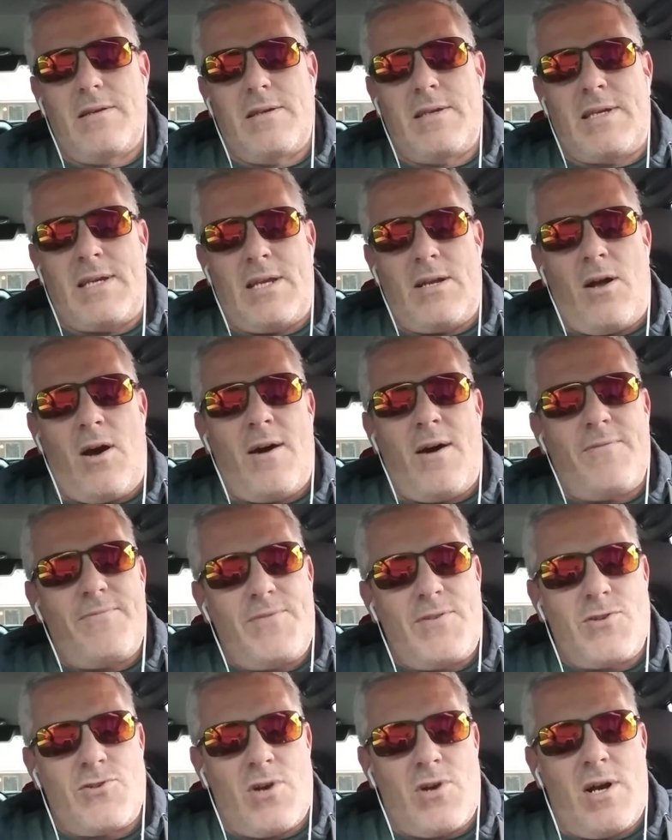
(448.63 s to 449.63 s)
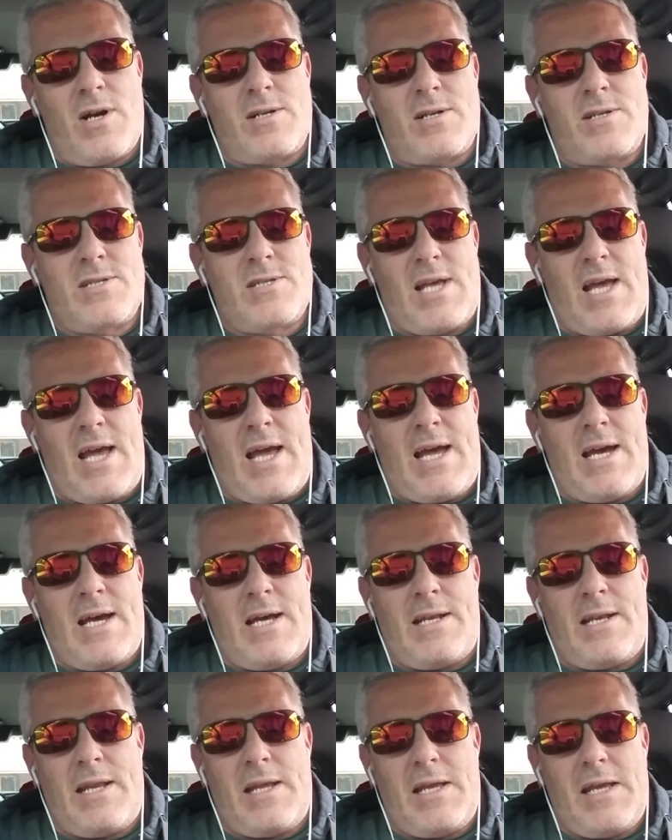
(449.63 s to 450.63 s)
get off the drugs,
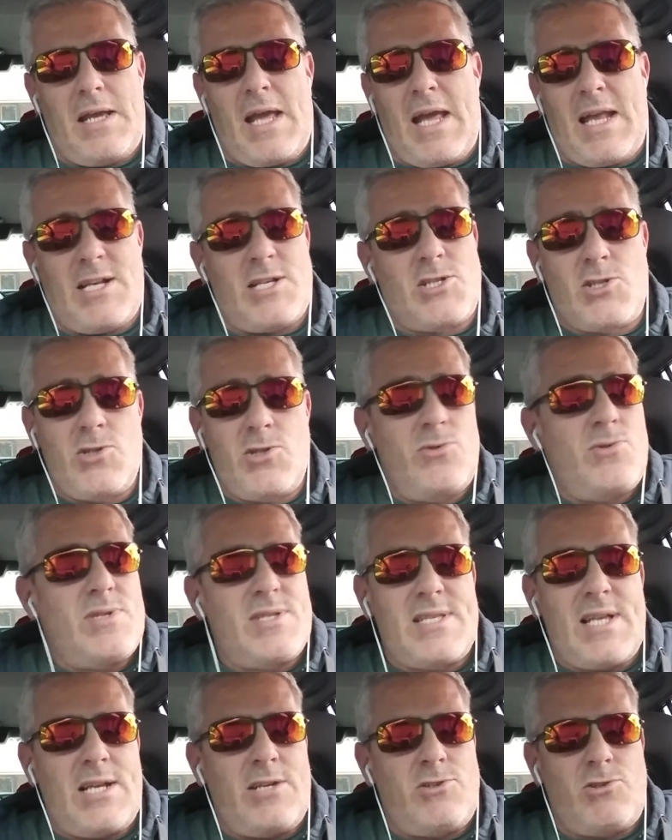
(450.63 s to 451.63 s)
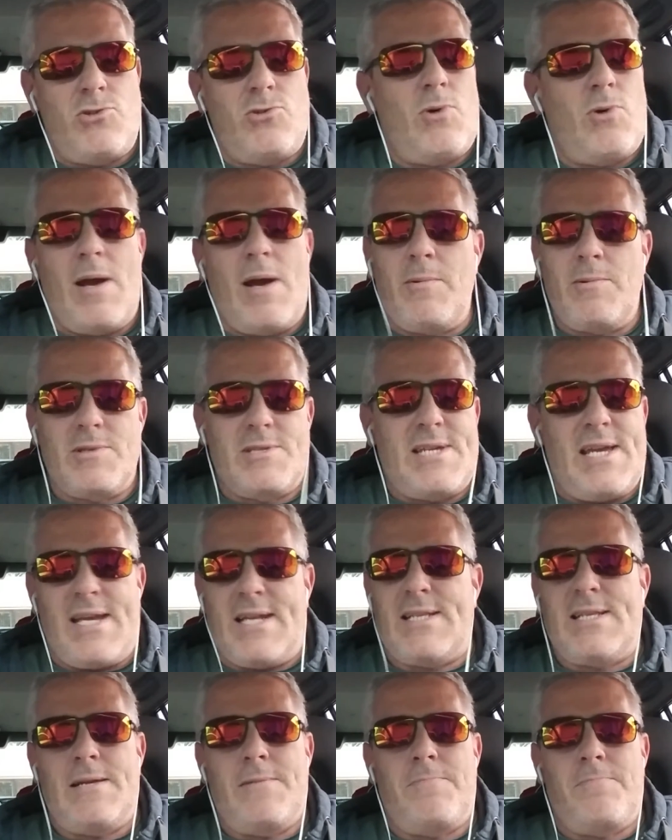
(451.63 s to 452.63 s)
and as soon as they do, I will
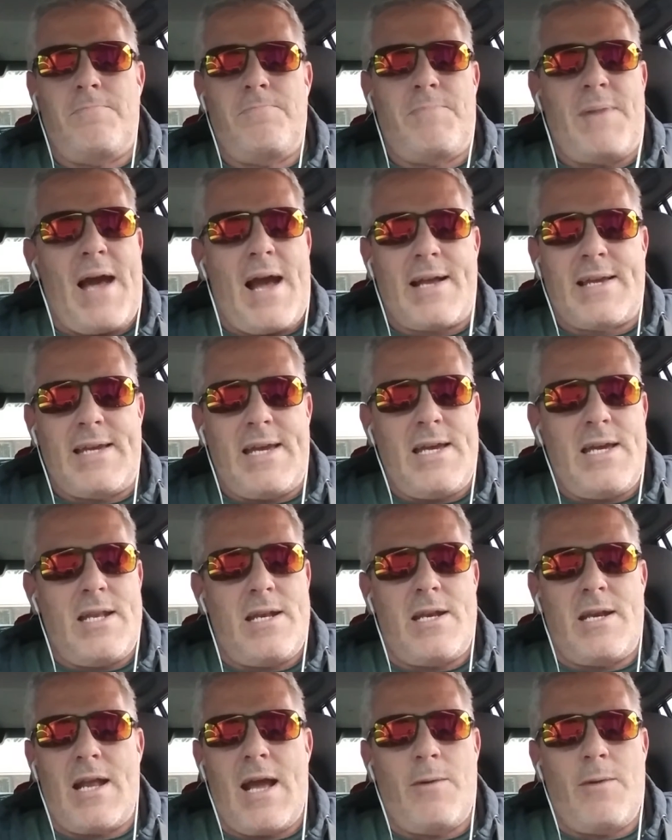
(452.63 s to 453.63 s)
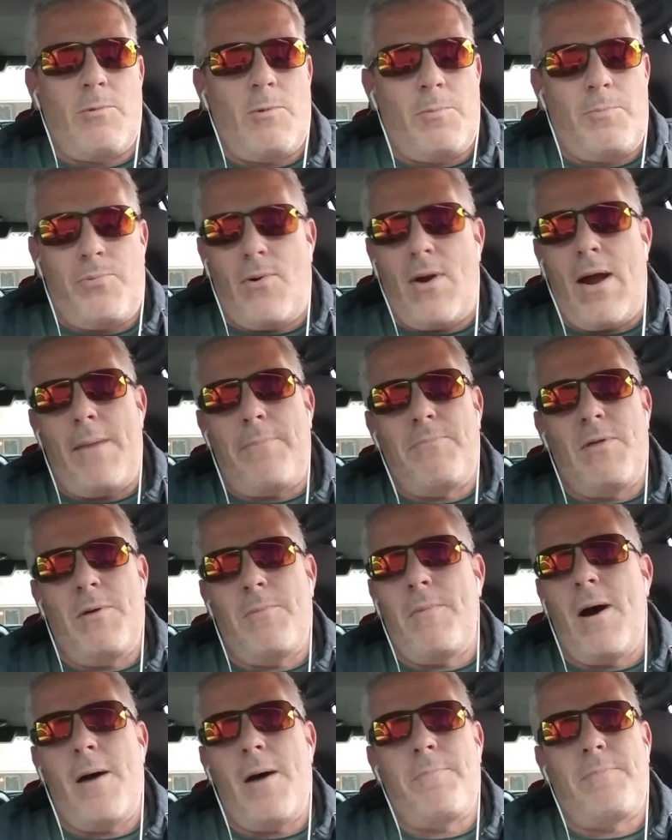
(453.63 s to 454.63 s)
take them back in, and I will prop
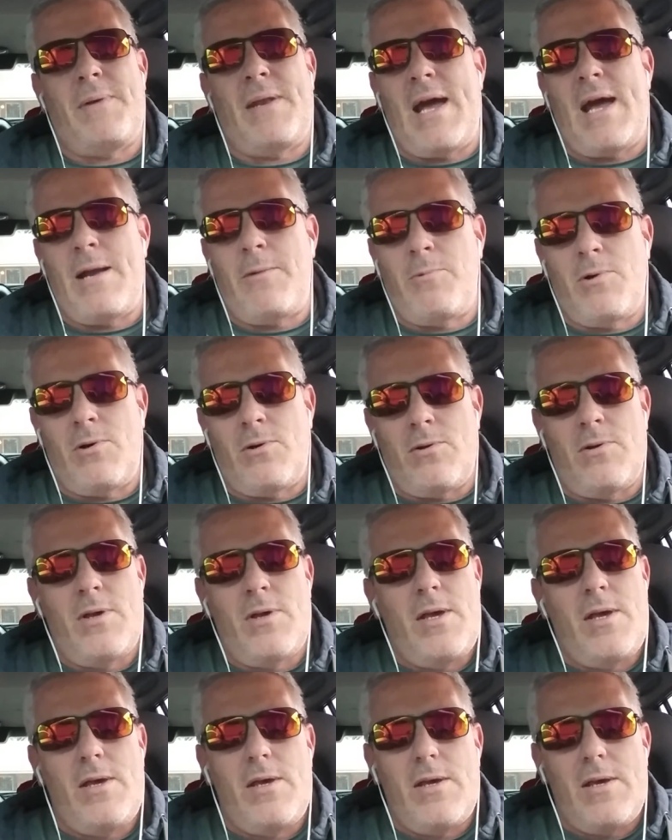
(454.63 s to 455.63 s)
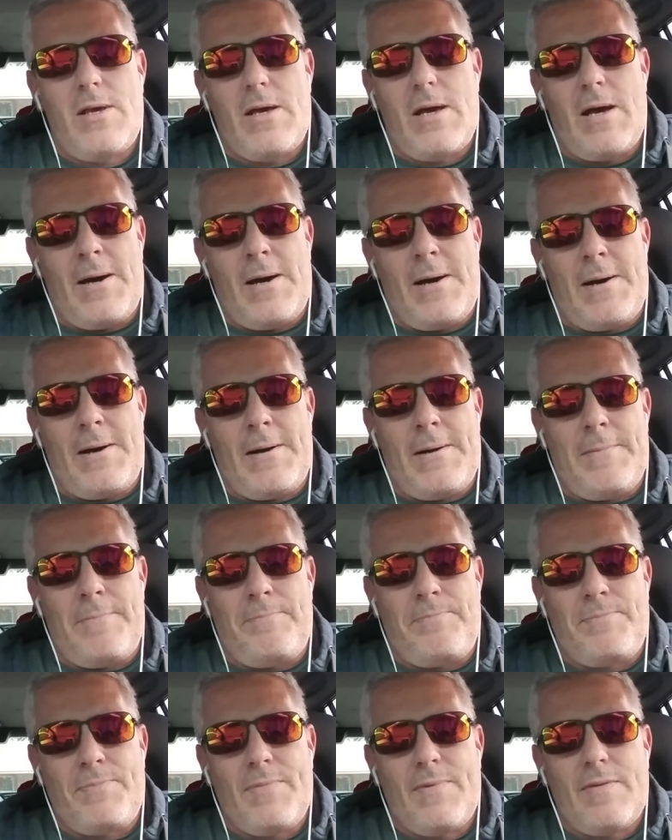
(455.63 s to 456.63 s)
them up, and I will,
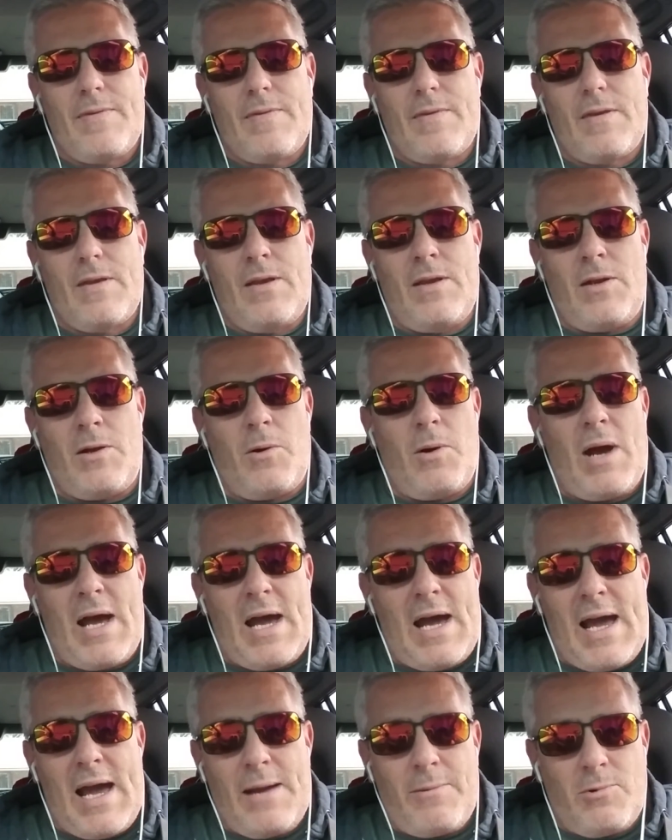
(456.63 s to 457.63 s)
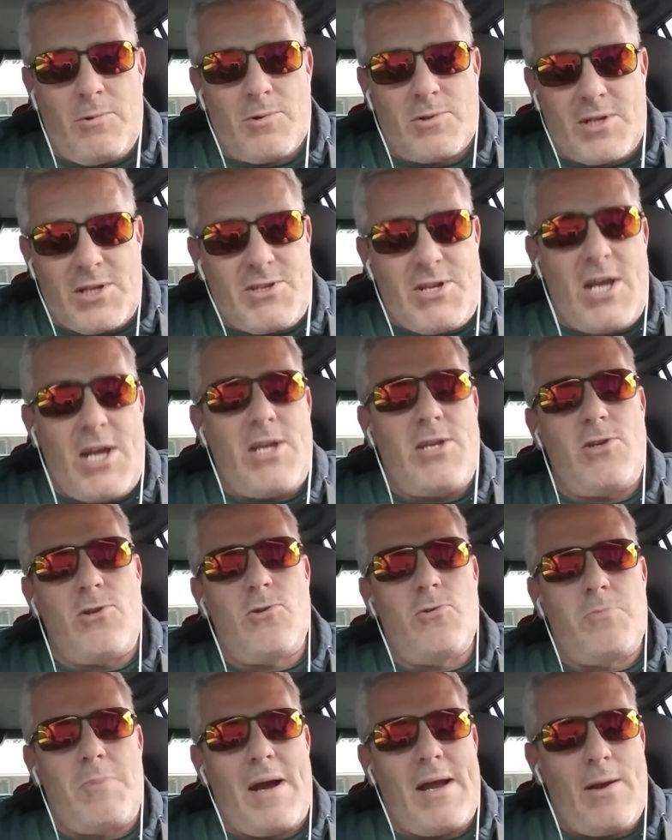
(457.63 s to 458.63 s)
I will
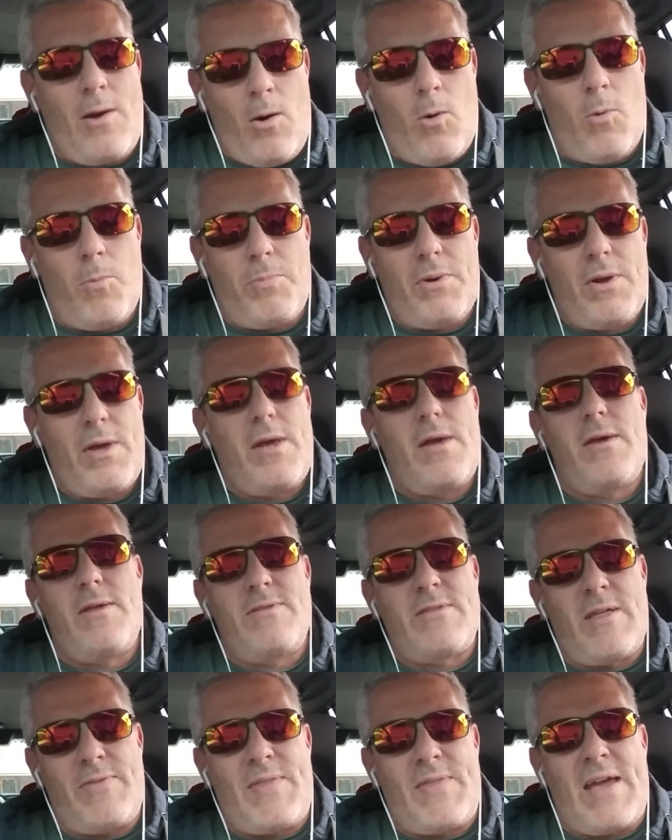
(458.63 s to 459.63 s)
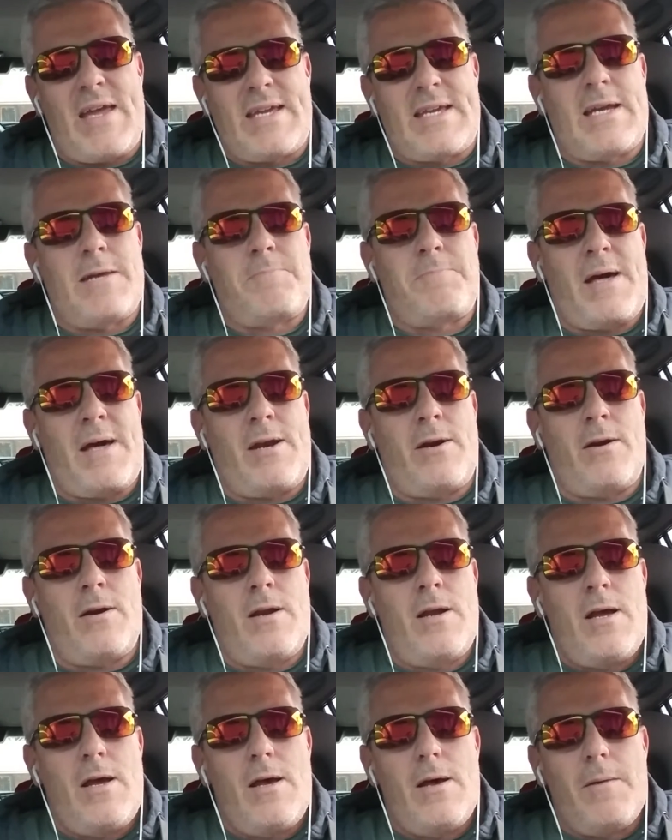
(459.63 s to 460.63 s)
continue my hope that they get better.
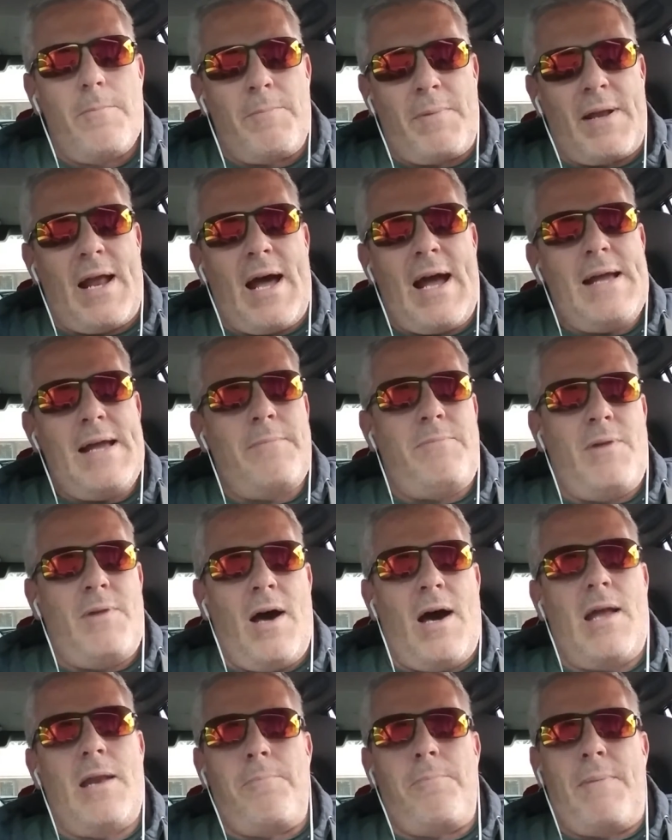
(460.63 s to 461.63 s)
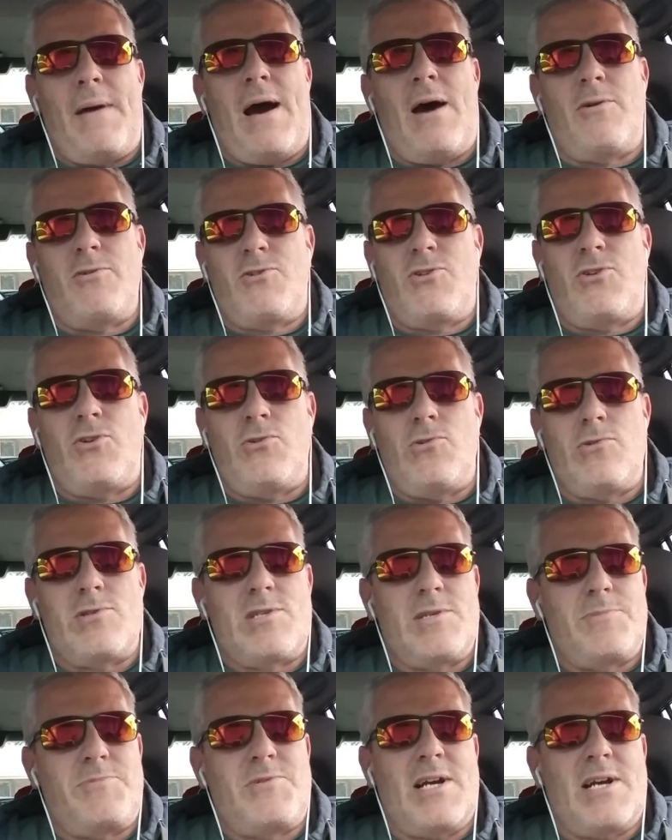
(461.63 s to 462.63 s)
But I am not about to
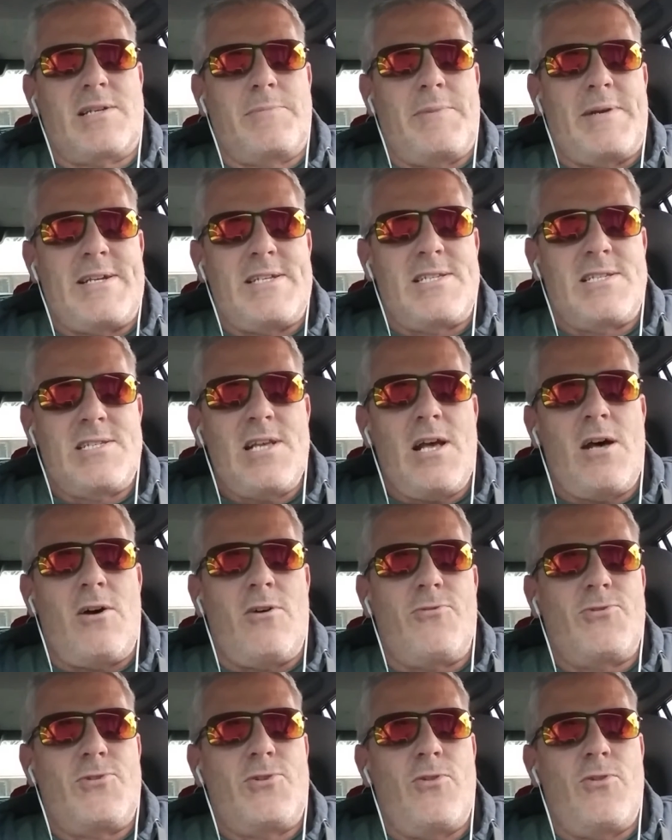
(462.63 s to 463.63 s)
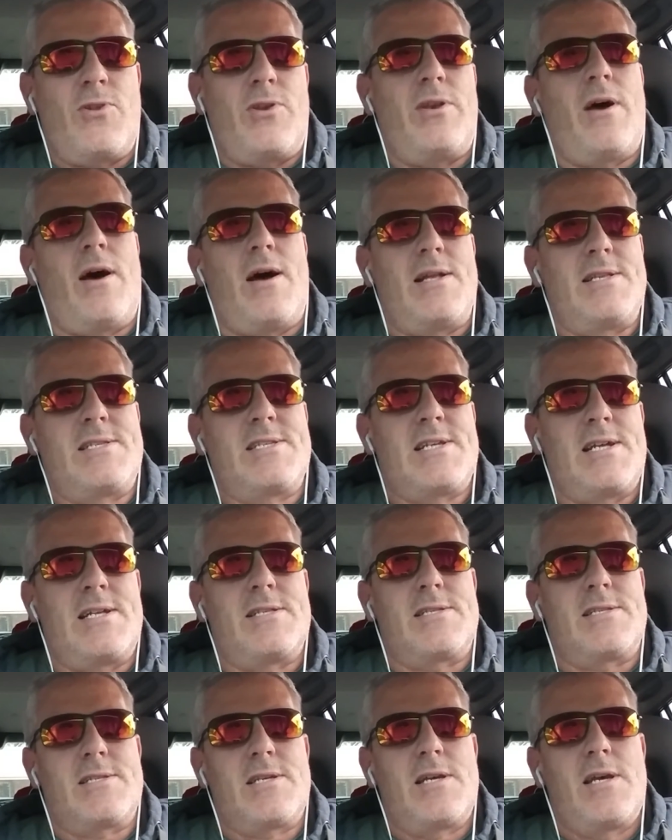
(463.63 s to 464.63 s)
subject myself to the
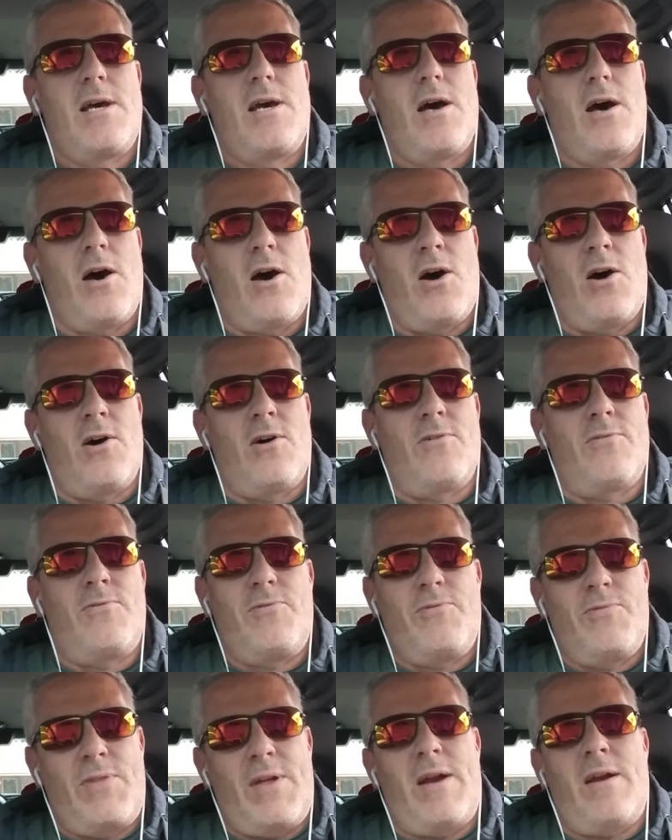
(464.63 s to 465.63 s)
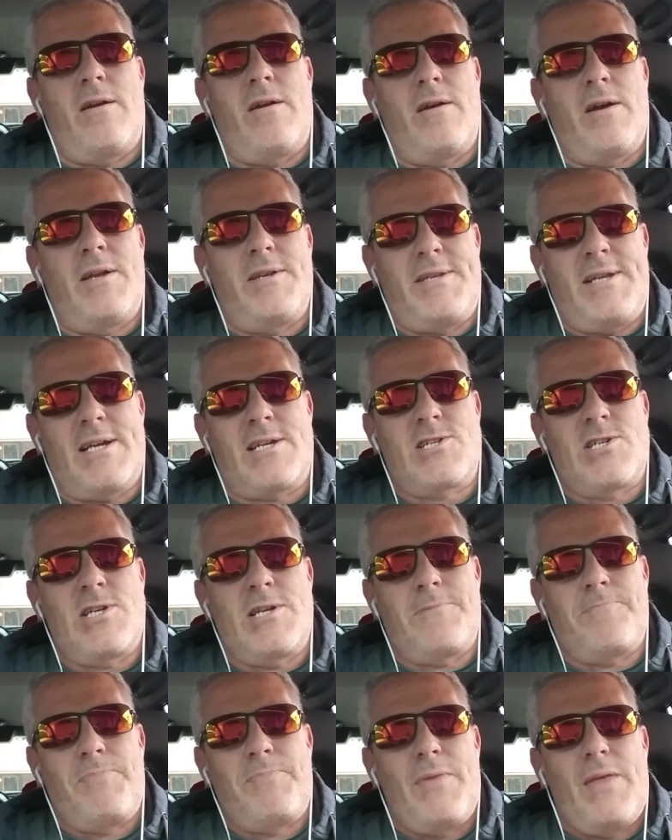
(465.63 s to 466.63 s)
nonsense of their
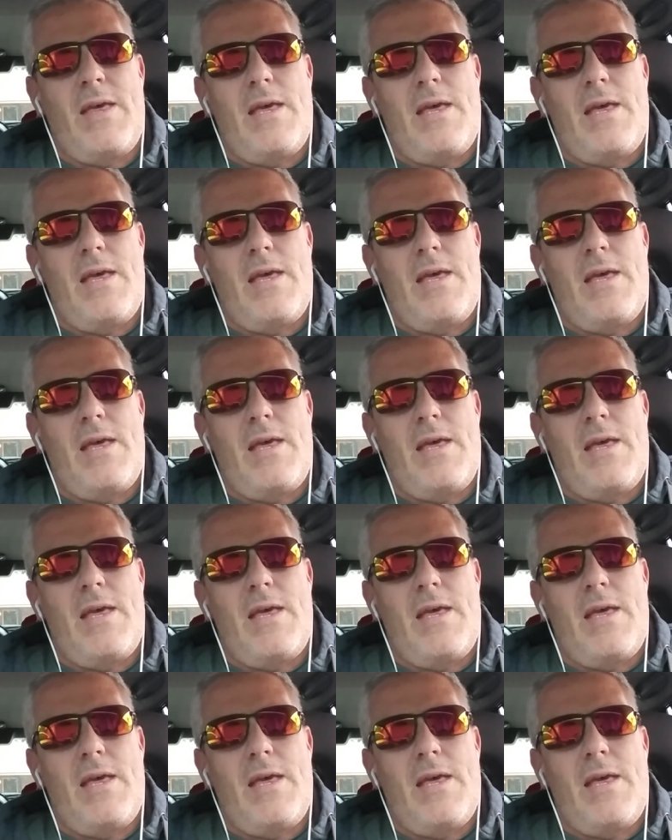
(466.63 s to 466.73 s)
addiction.